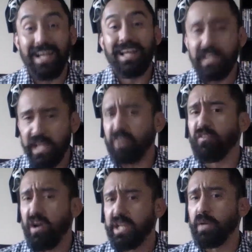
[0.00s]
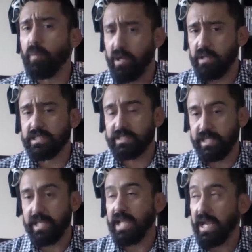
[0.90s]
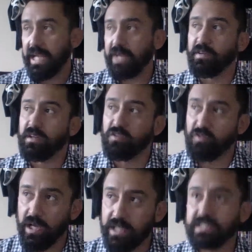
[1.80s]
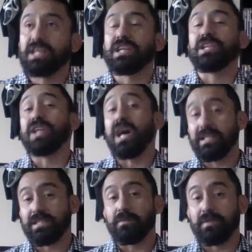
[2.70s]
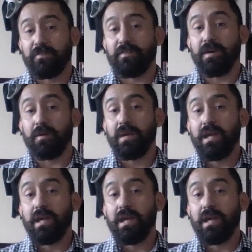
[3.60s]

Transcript: Later on, he went on to say that he regrets not doing the film.